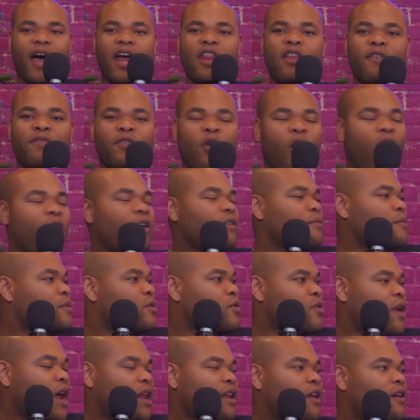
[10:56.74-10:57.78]
I love
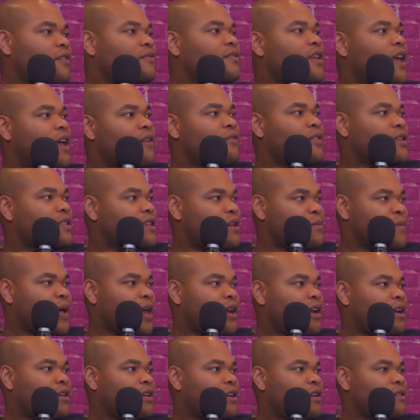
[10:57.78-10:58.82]
dude, I love everything, man.
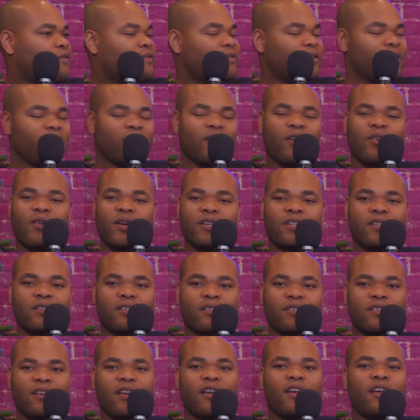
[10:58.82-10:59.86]
I love, you know, I
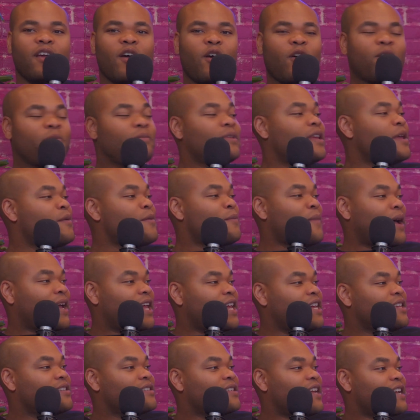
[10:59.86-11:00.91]
just keep my
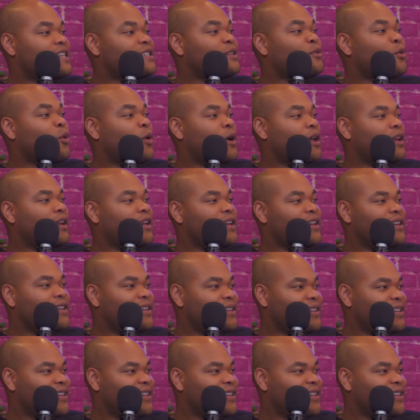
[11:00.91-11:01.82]
keys nice and oily.